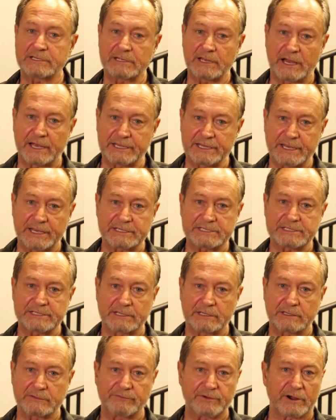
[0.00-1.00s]
I
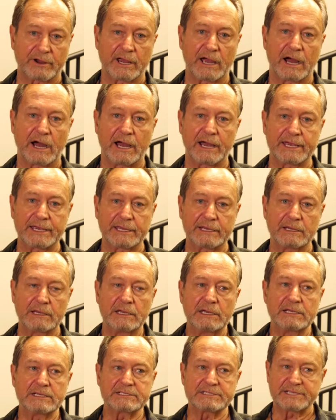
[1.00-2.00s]
tested very high in
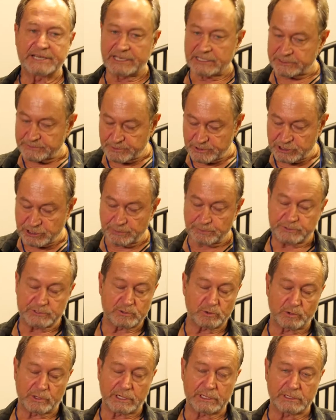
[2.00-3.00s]
salesmanship,
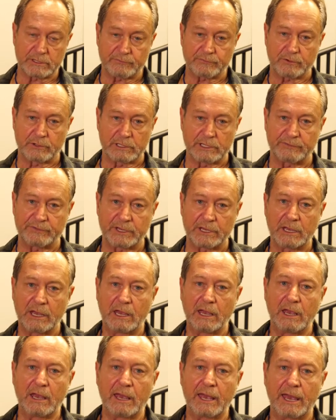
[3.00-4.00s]
is what I did for a living,
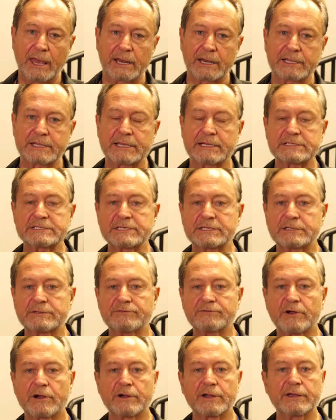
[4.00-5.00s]
and I tested
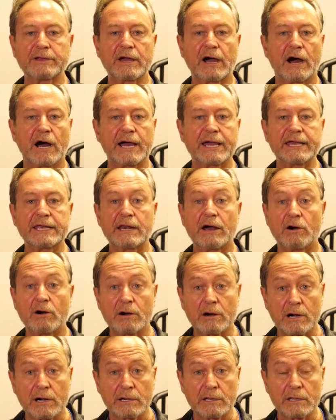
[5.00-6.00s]
very high in
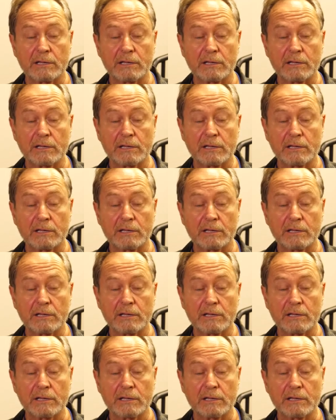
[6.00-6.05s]
art,